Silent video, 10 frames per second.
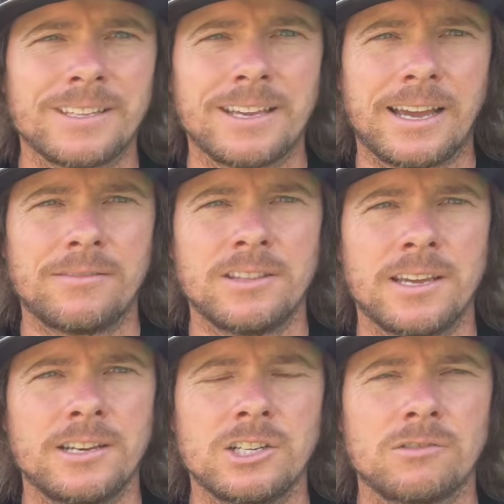having the
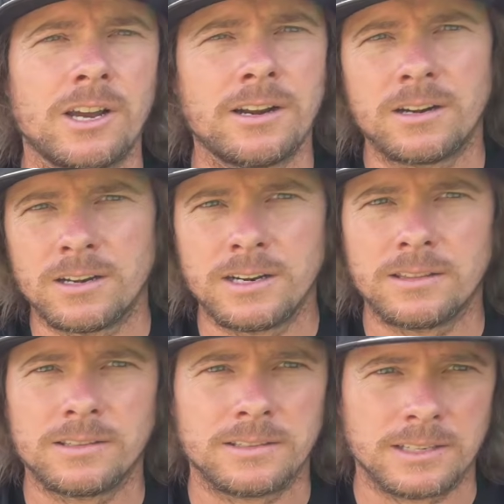engine right
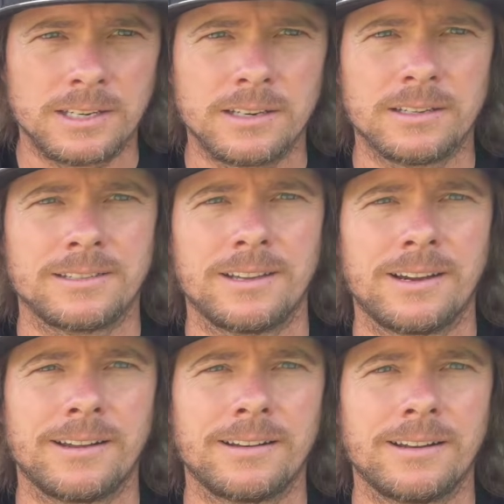underneath the seat is
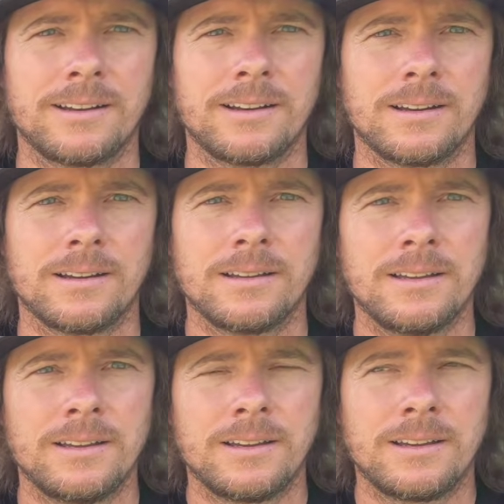not
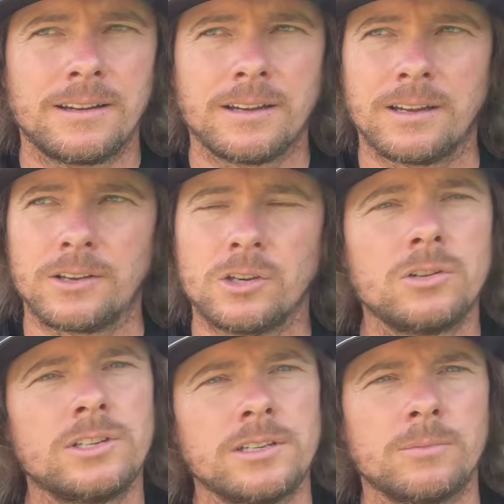a
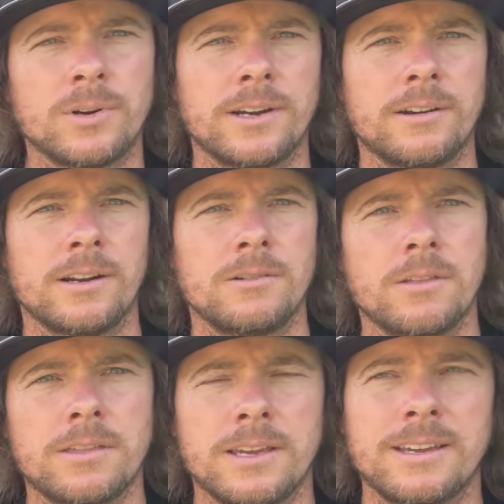huge deal breaker, I don't
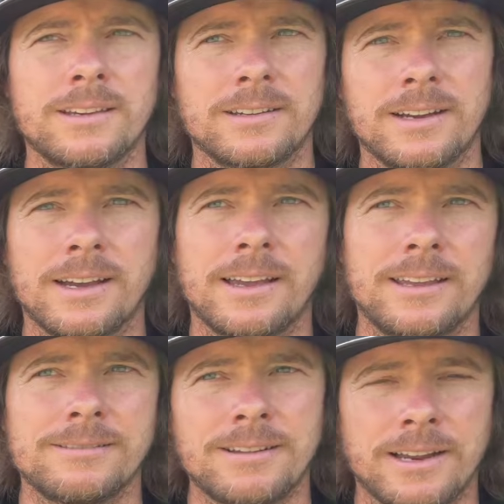think.
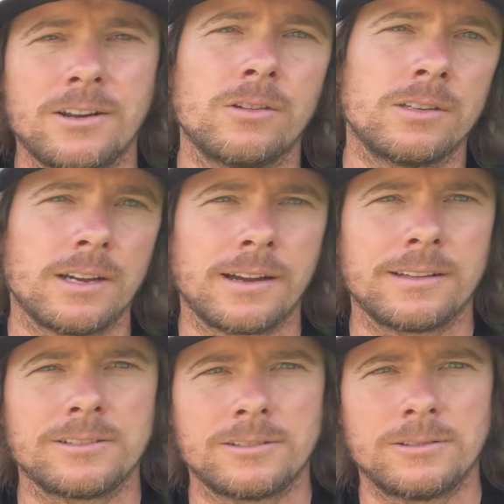I know the
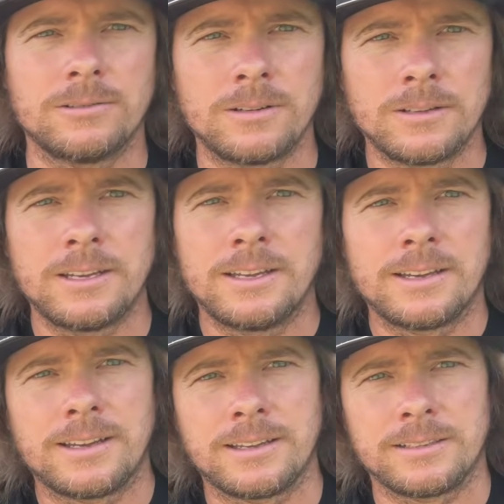Daihatsu
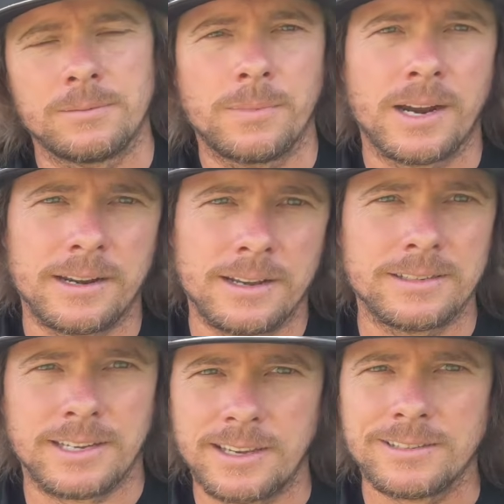mine
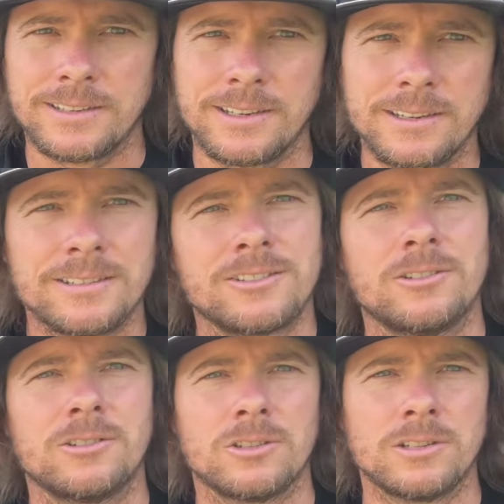has AC,
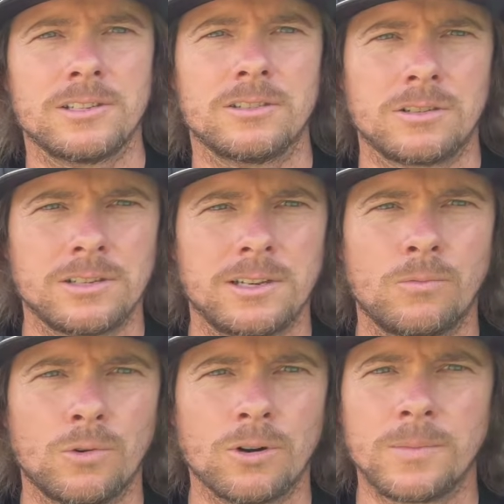so as soon as it starts to get
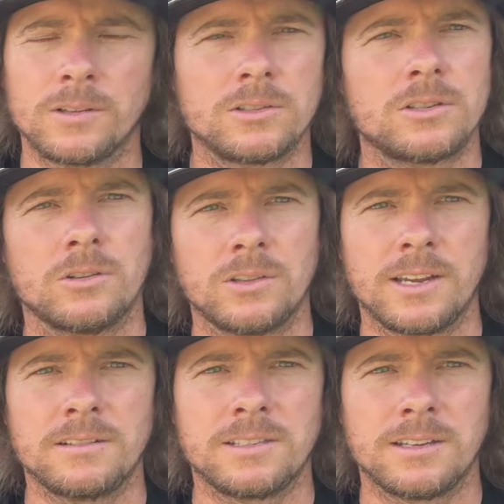warm, I'll just throw the
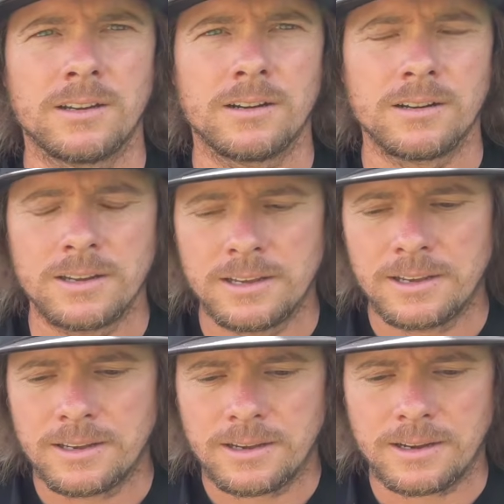AC on.
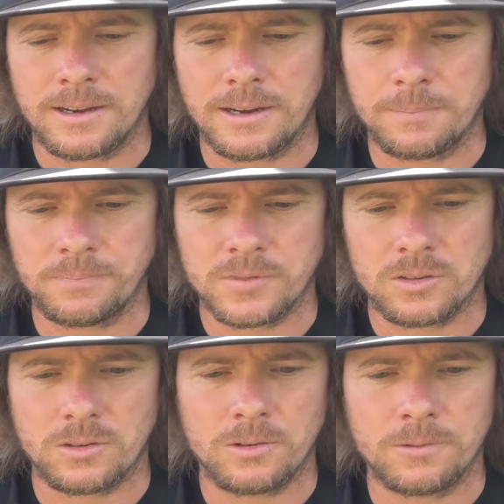
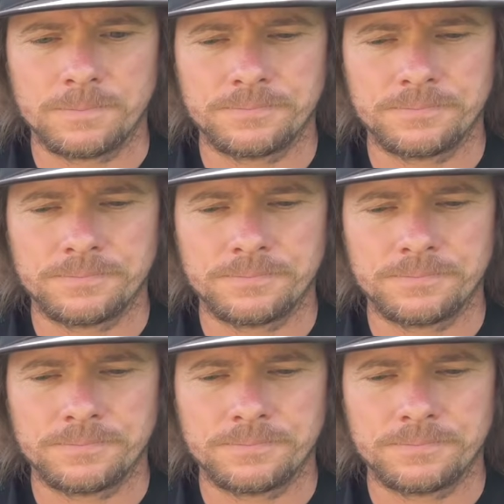So